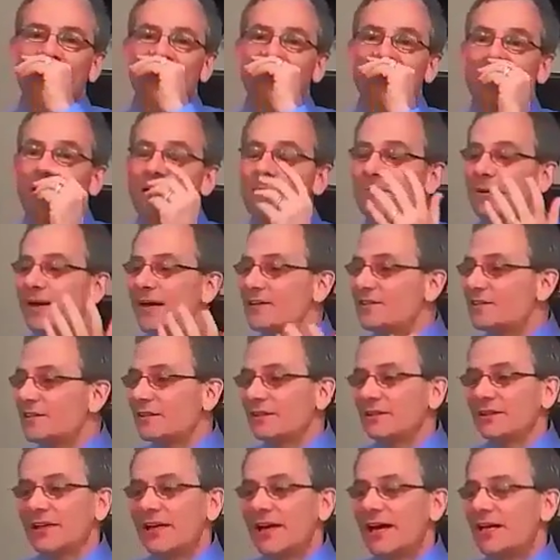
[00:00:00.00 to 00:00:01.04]
And I
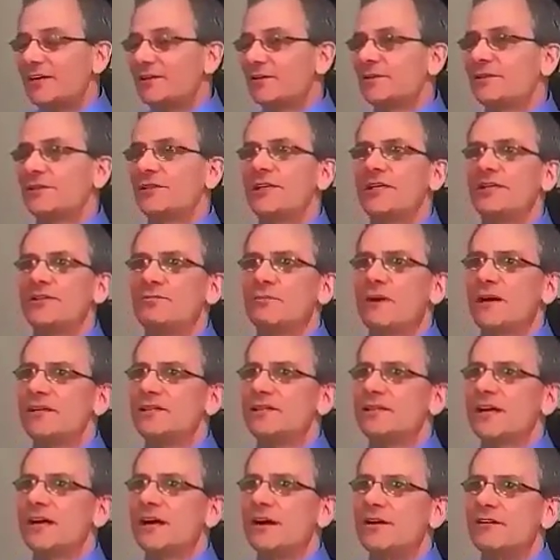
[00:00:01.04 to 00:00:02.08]
basically had to teach
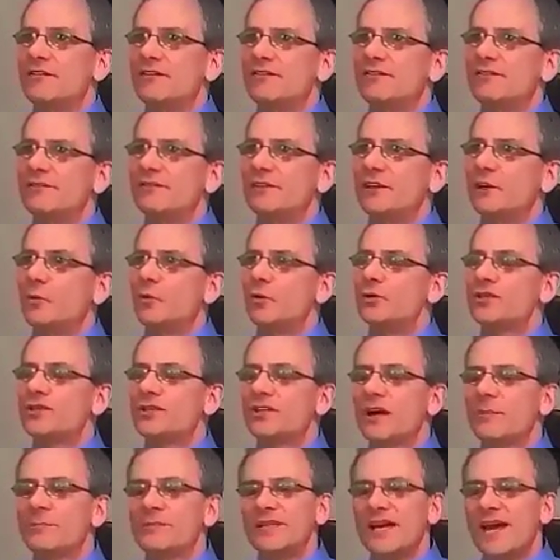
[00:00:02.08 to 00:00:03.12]
myself. There were
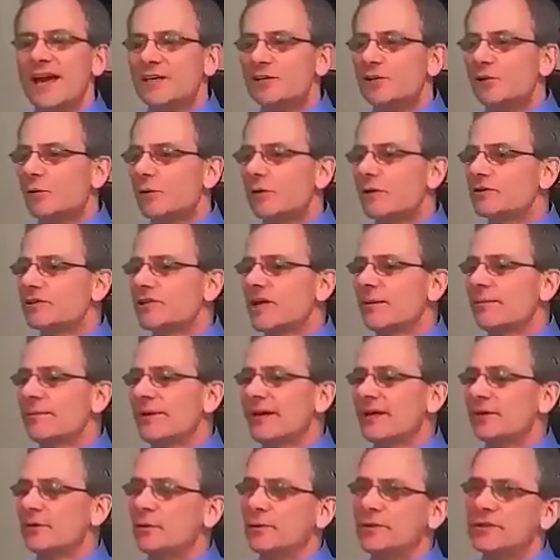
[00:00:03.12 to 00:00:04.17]
some tax lawyers I
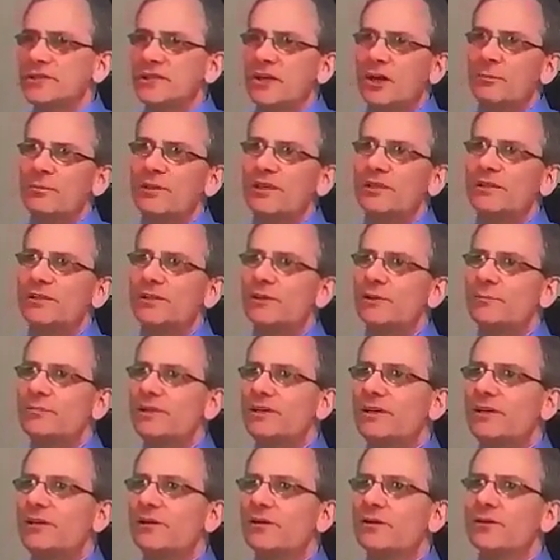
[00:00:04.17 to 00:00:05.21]
met who would tell me a little
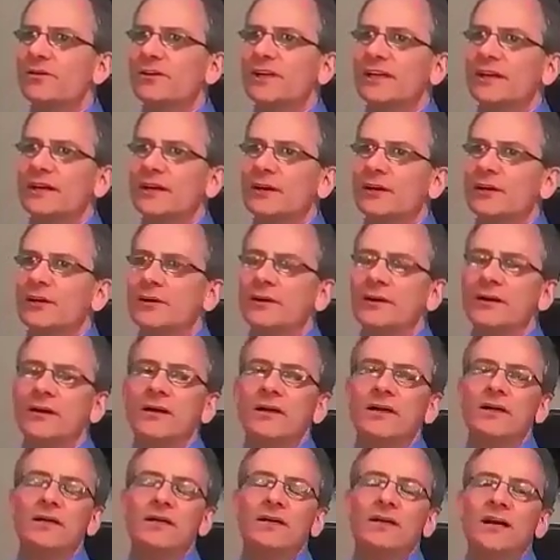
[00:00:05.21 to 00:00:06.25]
bit here or there.
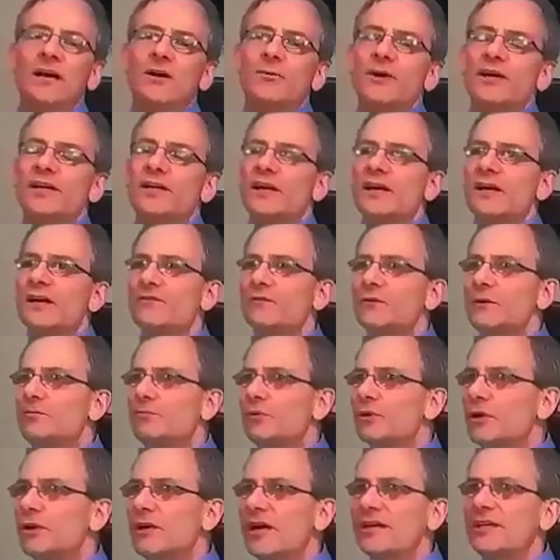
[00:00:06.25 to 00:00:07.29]
I read every
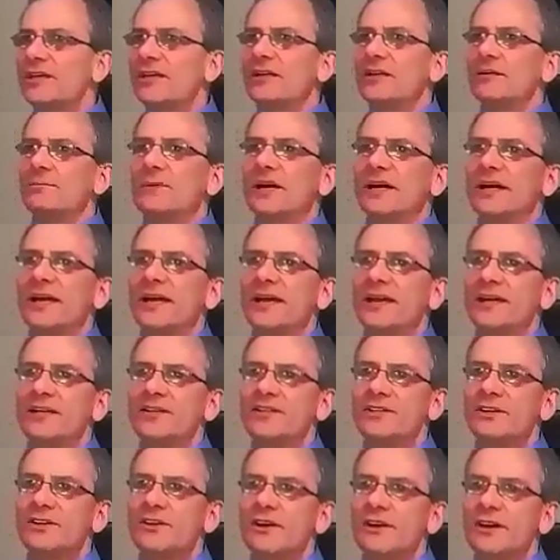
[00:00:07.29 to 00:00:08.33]
book I could get my
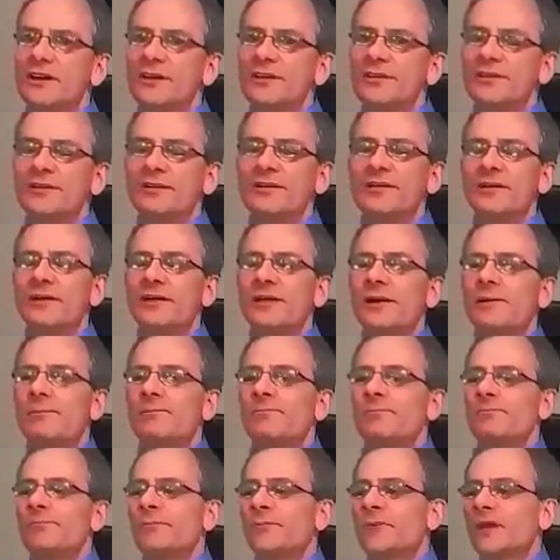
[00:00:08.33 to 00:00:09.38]
hands on.
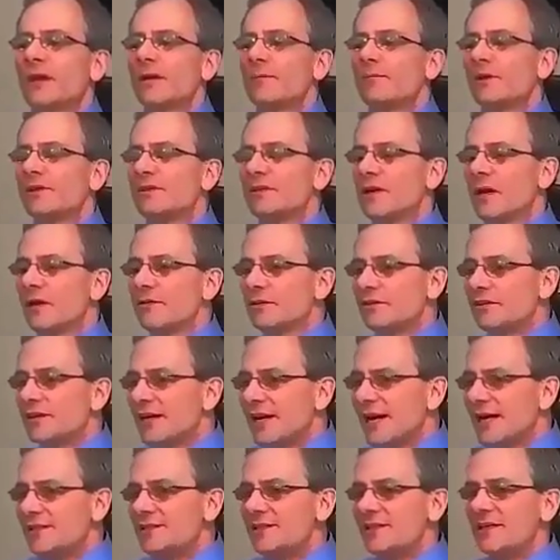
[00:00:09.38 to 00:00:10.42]
But the other
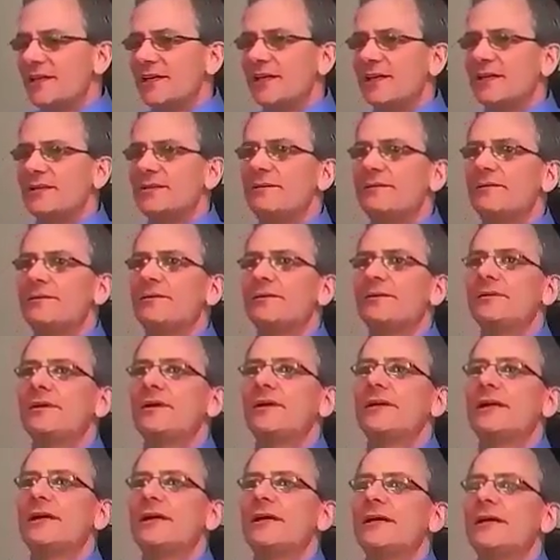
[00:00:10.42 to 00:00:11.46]
thing I did
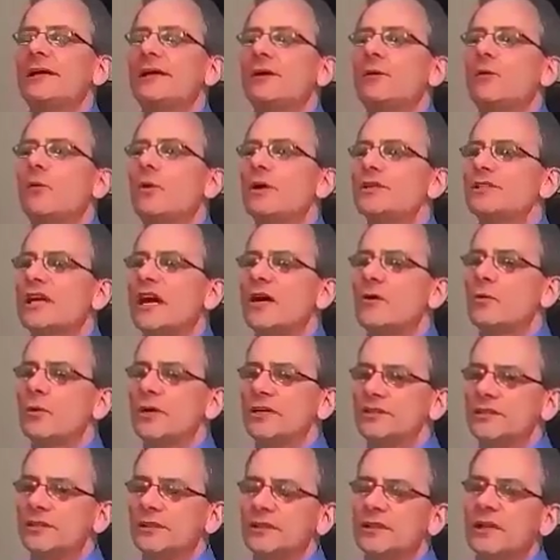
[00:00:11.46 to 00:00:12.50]
was I
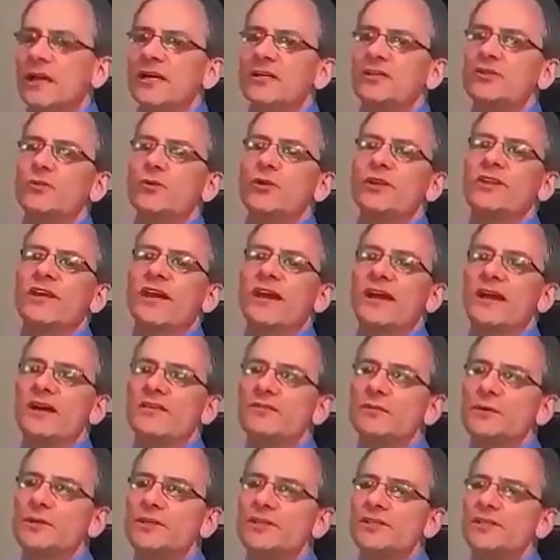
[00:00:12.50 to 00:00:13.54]
went to lunch with
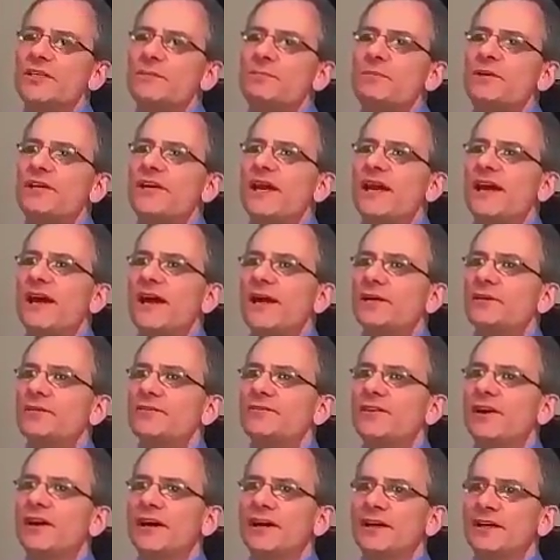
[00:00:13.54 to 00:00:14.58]
every CPA I
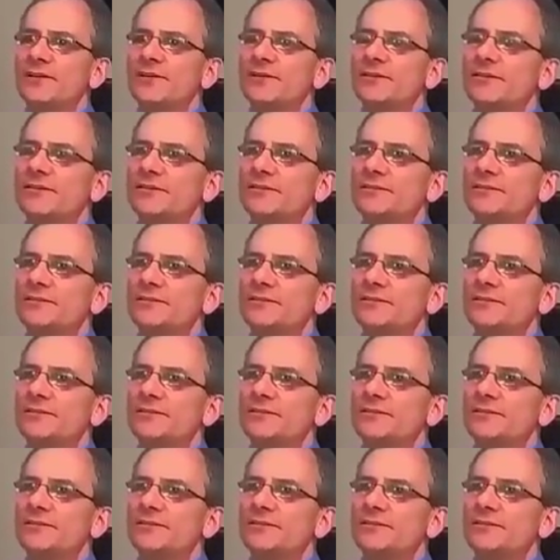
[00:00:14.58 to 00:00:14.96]
could find.